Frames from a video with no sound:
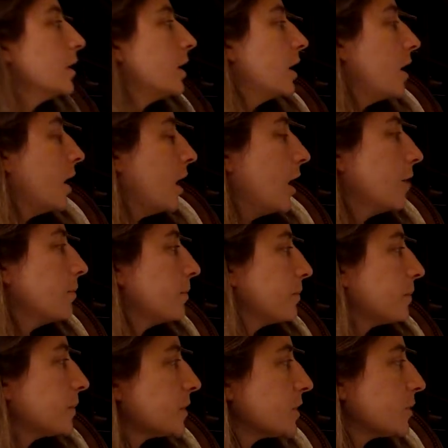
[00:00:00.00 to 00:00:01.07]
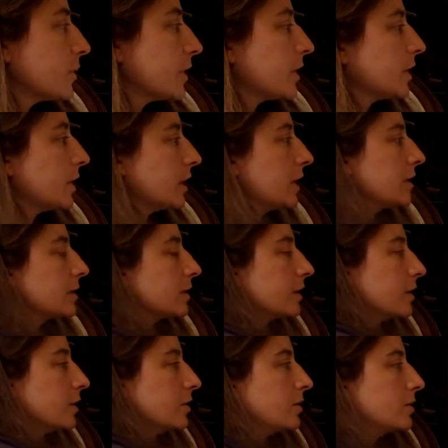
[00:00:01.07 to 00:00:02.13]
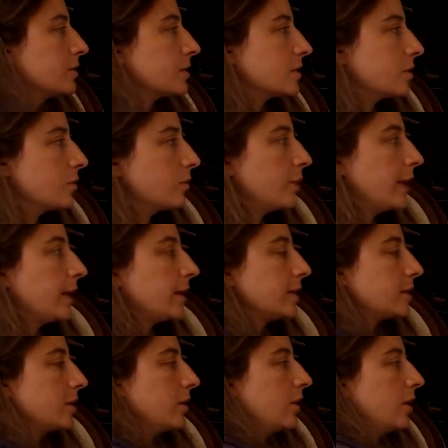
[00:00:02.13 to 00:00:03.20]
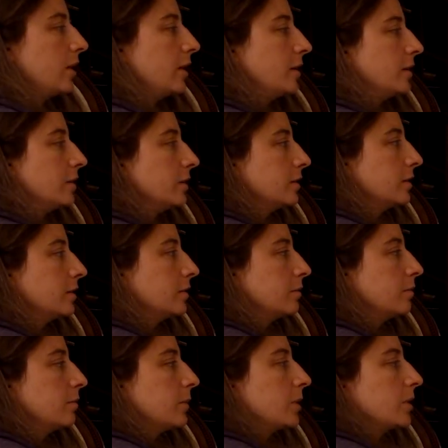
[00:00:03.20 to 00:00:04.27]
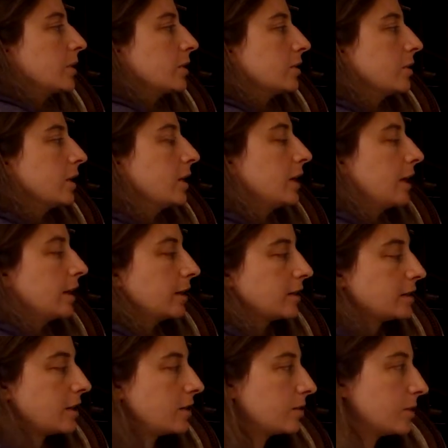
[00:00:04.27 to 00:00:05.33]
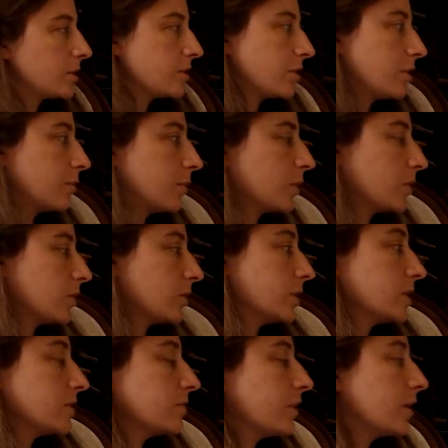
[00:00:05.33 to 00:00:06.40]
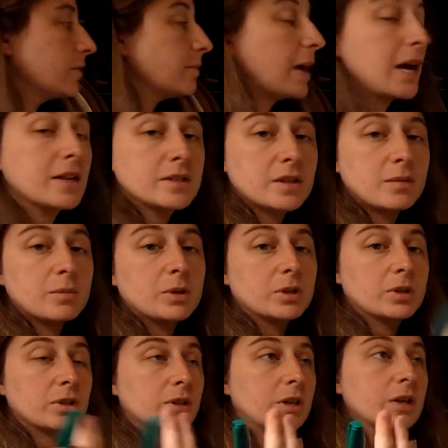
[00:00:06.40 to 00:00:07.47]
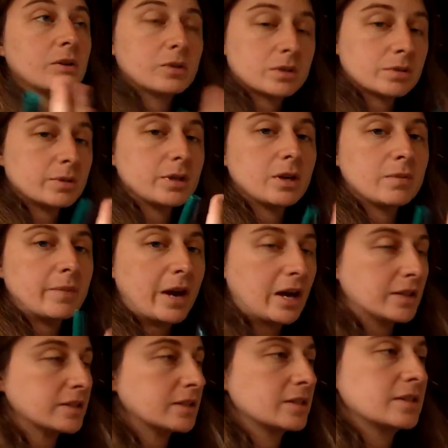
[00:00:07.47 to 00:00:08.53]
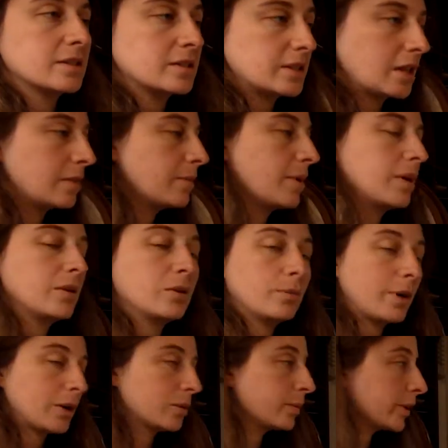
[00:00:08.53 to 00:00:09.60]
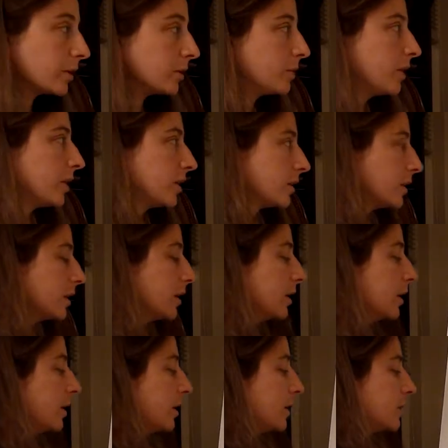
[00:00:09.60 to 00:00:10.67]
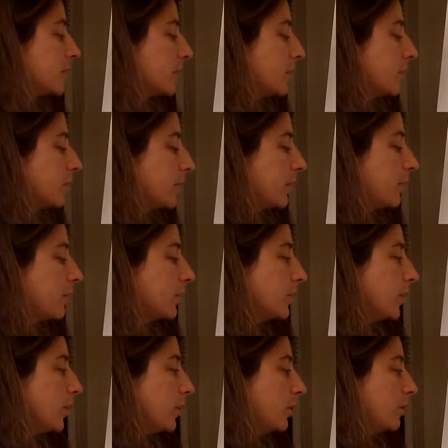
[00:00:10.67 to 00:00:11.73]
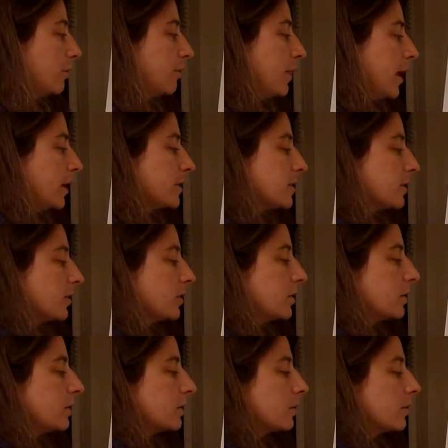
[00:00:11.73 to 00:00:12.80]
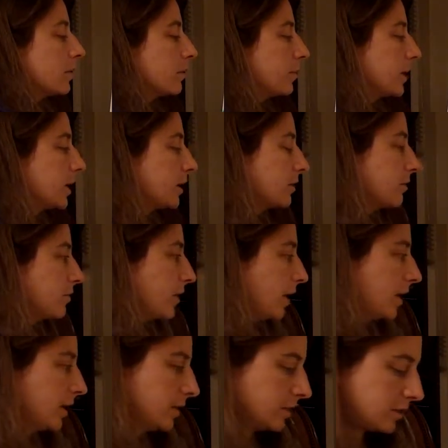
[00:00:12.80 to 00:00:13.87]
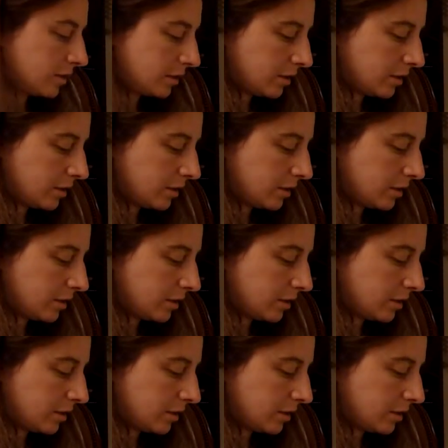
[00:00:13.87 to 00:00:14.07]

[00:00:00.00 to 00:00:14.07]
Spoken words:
So we can easily use weight on Mercury and acceleration on Mercury to find mass on Mercury. Of course, we know mass is the same no matter where you are. So then we'll know mass on Earth, and we can find